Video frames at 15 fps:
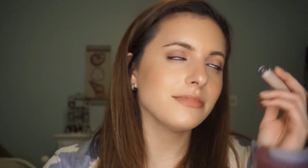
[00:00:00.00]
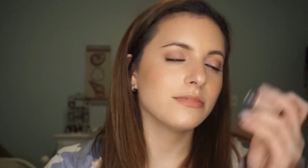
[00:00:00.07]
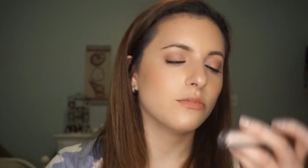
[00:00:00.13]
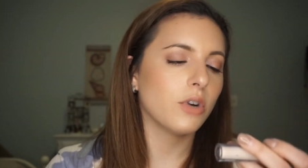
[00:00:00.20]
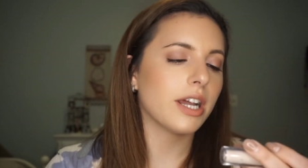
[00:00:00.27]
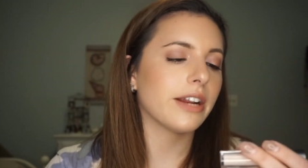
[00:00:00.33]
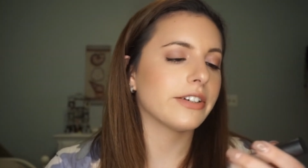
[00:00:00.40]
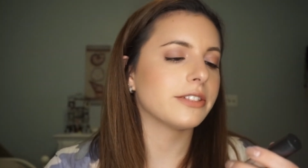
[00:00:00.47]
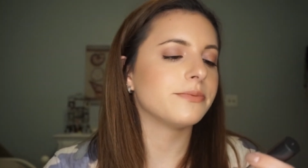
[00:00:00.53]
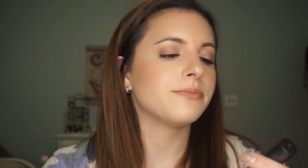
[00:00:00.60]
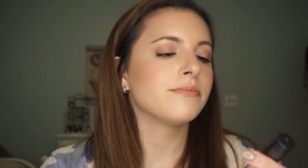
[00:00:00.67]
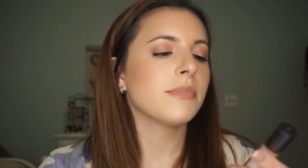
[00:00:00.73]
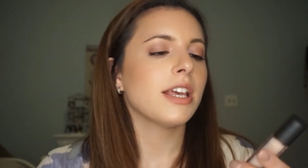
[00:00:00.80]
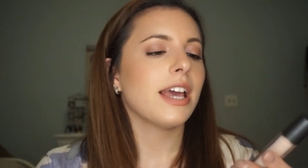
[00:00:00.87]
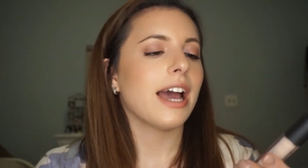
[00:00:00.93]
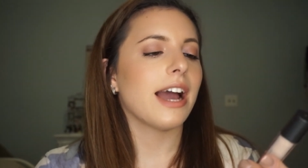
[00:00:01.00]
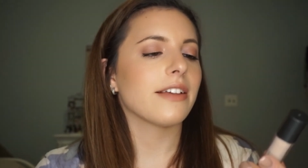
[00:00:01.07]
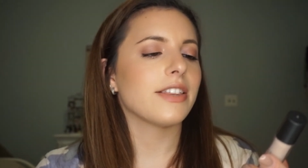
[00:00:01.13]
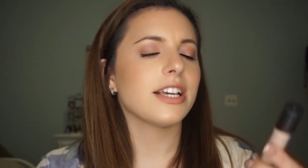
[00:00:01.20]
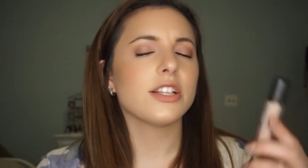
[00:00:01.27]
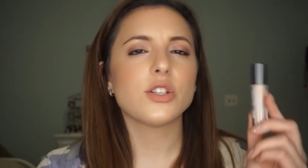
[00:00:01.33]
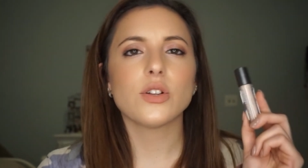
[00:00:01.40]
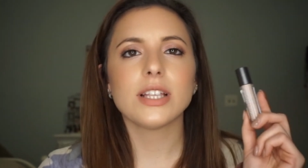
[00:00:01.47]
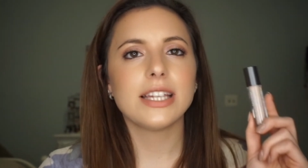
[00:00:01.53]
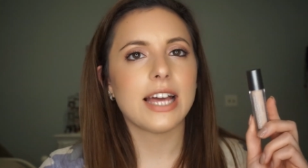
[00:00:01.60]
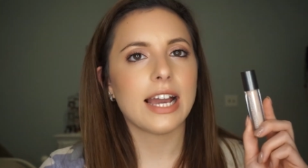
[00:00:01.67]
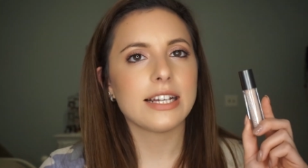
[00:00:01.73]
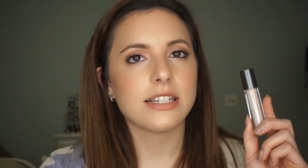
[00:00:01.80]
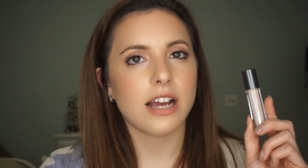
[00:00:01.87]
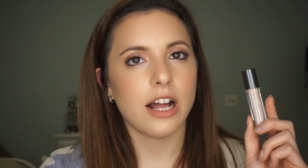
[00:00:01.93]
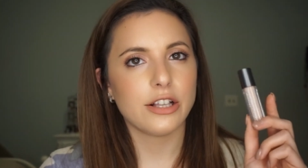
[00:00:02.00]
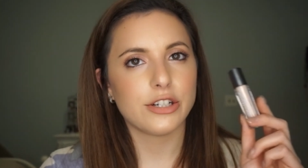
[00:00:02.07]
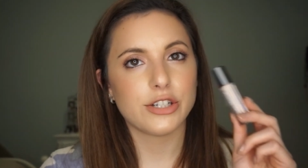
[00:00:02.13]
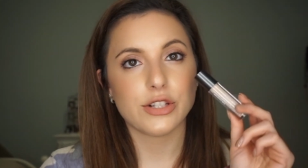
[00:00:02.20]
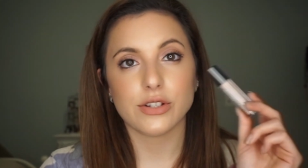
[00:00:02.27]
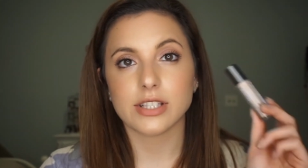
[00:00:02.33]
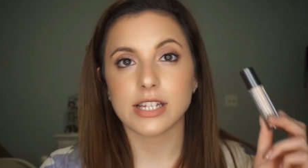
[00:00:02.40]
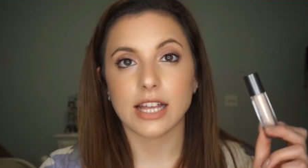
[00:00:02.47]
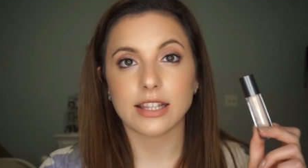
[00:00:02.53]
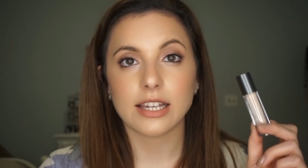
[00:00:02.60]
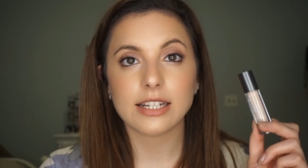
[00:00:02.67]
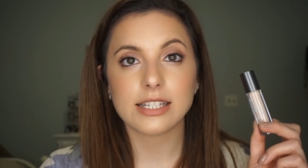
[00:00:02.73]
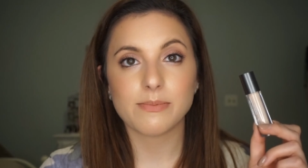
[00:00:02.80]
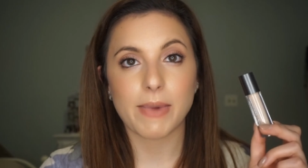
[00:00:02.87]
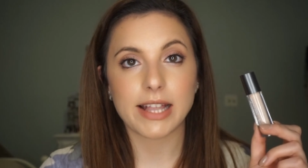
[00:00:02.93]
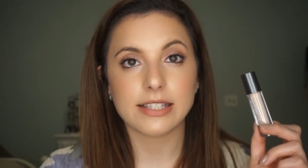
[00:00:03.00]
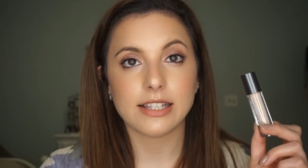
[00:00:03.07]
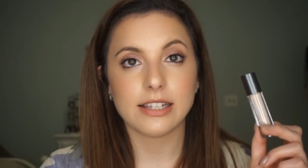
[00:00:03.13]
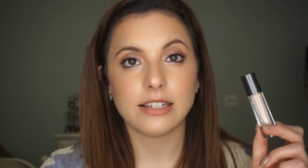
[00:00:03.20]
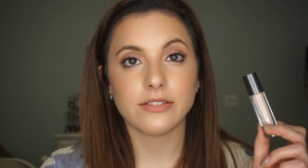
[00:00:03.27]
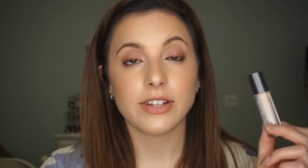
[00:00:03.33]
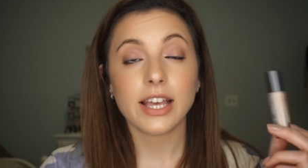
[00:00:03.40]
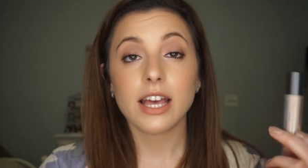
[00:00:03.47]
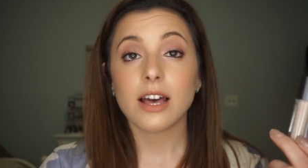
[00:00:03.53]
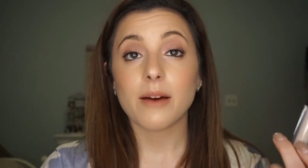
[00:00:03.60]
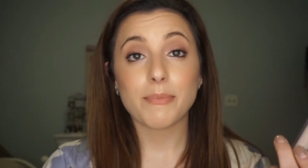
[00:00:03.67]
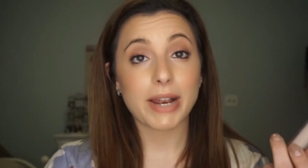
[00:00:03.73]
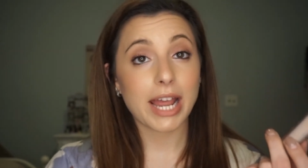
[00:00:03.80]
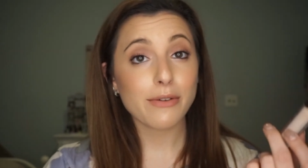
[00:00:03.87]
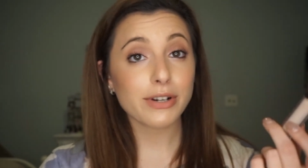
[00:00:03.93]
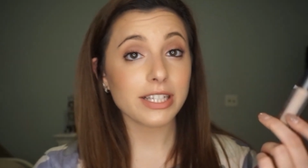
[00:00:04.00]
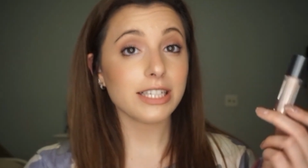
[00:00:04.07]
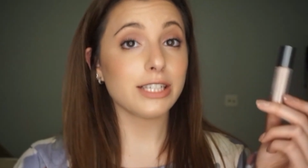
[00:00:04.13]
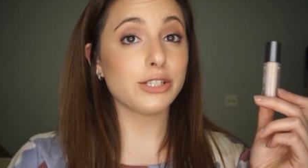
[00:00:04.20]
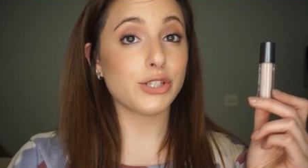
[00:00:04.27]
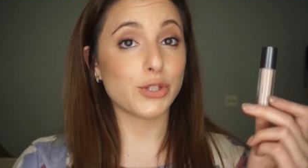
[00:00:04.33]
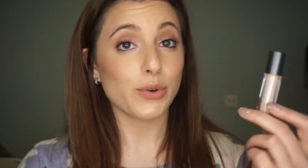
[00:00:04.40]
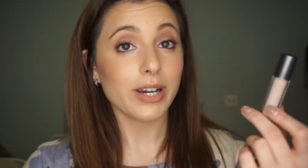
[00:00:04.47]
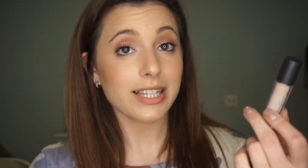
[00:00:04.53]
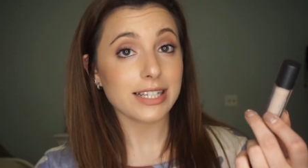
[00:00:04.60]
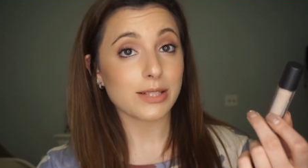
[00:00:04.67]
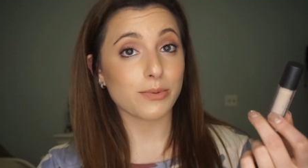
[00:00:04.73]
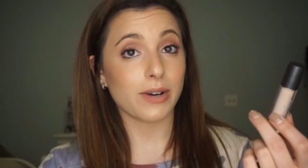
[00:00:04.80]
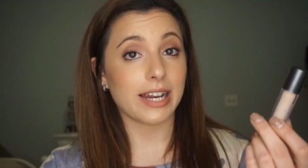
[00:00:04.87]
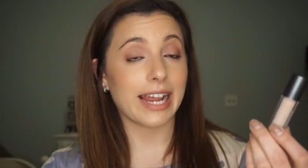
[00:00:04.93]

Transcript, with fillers: whatever. I think it's only $9, so it's not that expensive, but I really enjoy this one.